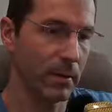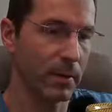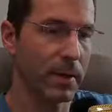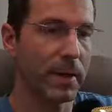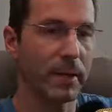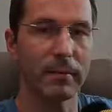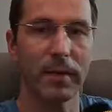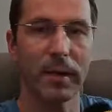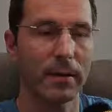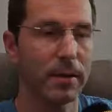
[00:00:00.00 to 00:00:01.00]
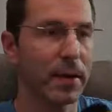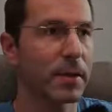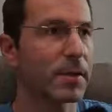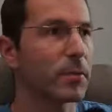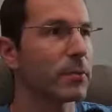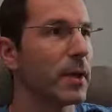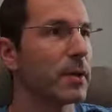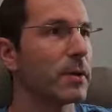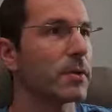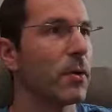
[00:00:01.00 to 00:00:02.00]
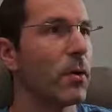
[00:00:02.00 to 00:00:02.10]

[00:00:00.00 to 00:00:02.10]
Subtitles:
Okay, yeah, that is